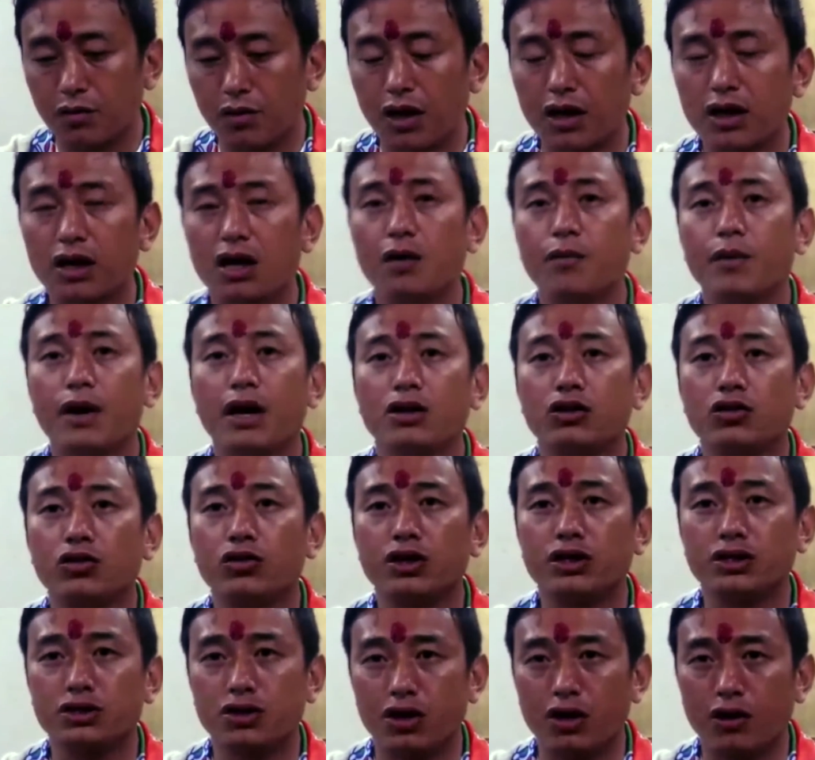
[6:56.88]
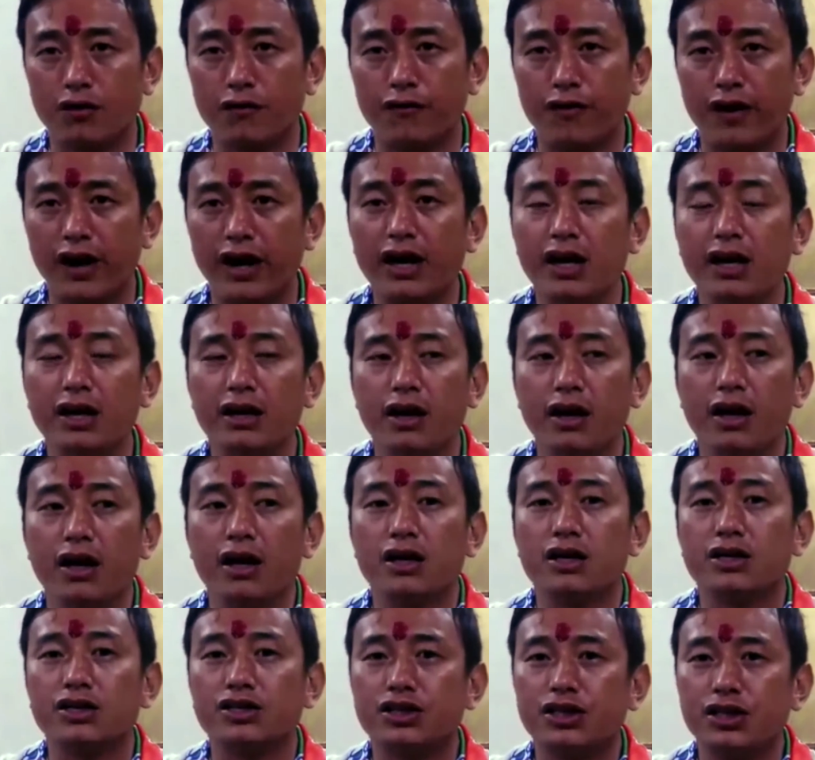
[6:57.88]
Harkabandur is going to fight.
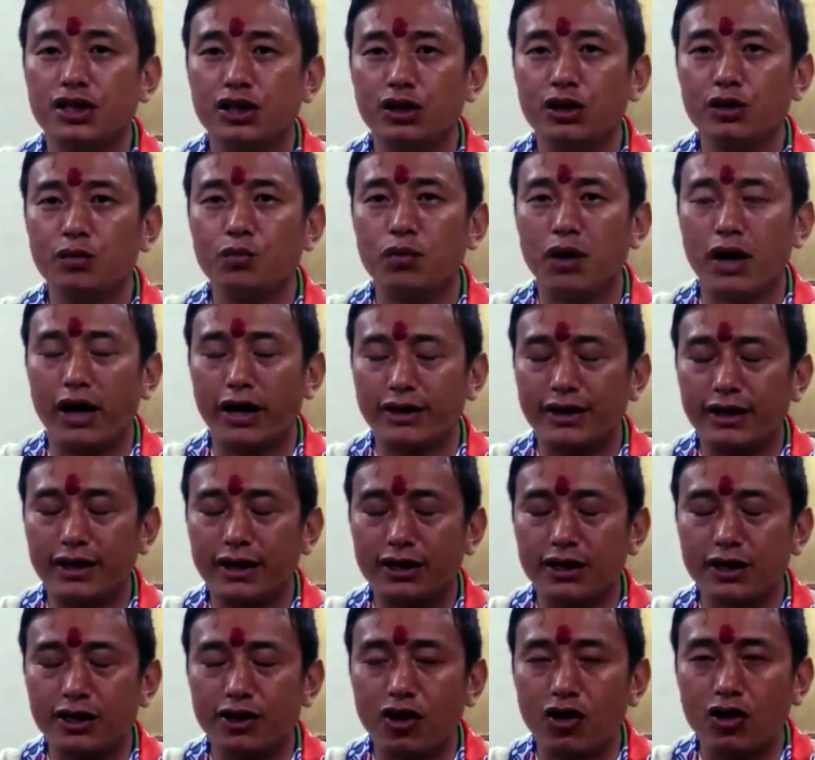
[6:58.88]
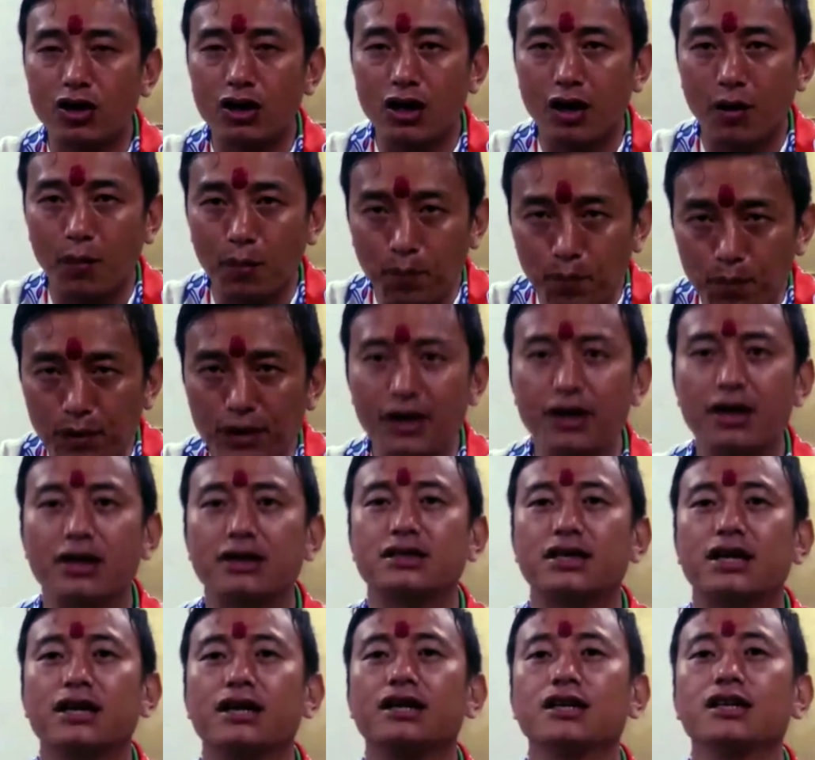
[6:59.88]
She, I think, did not complete a
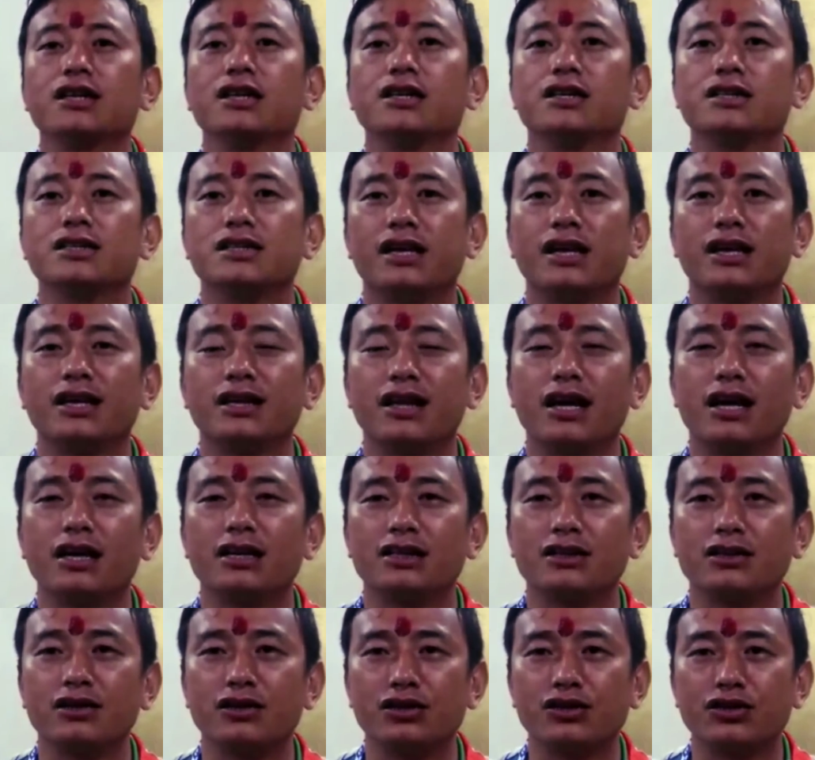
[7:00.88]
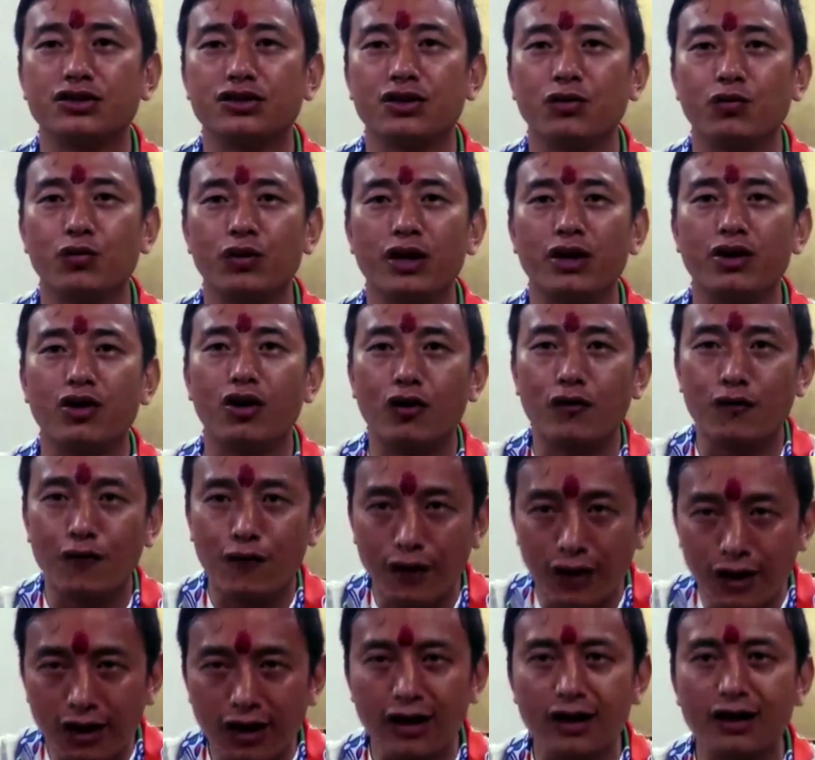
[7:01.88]
sentence in saying that we are not
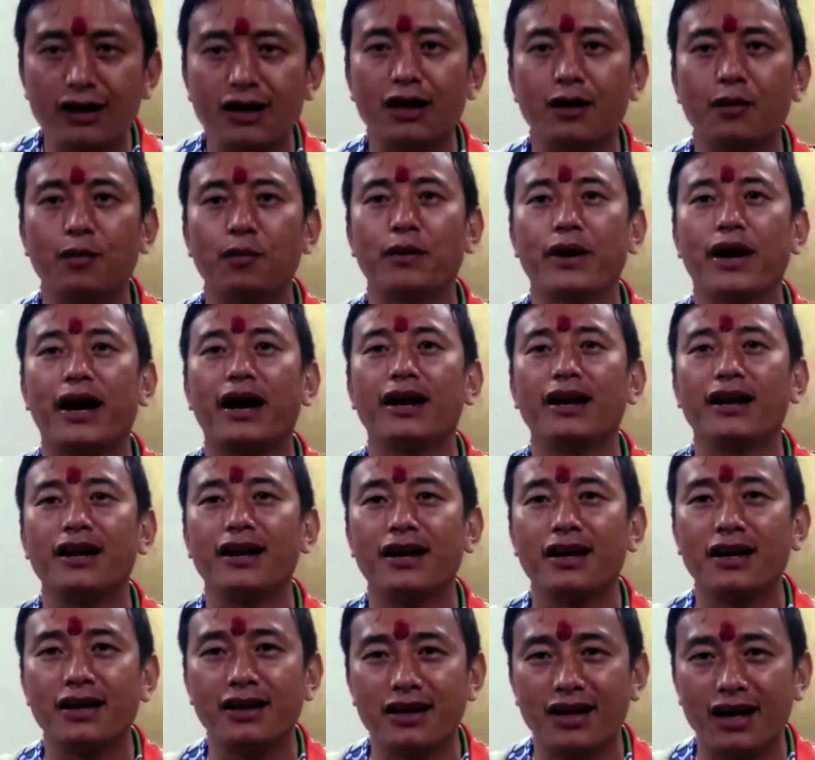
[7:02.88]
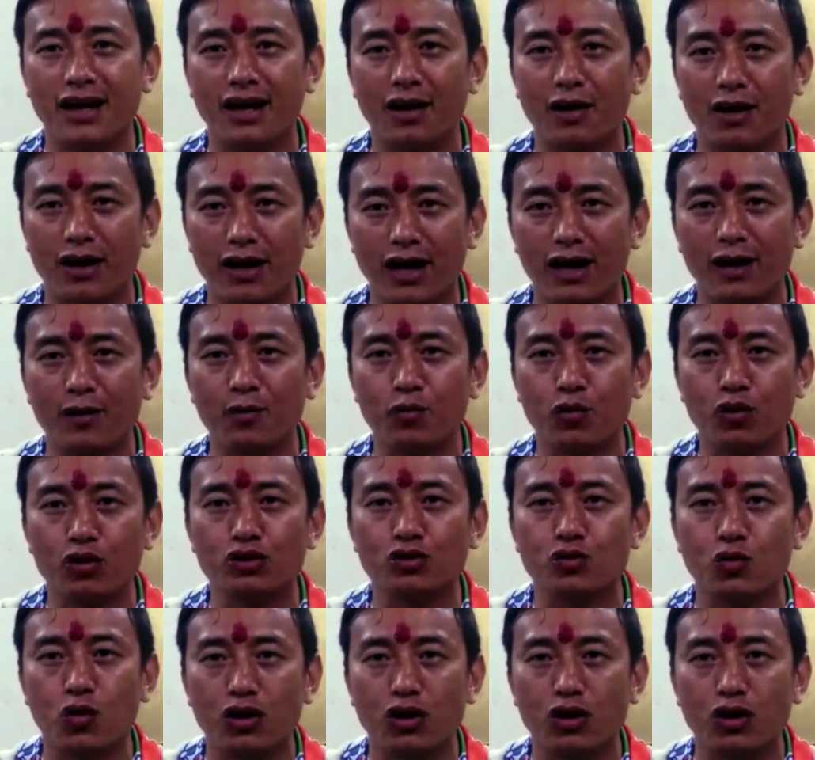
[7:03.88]
fielding the candidate in Kalimpong.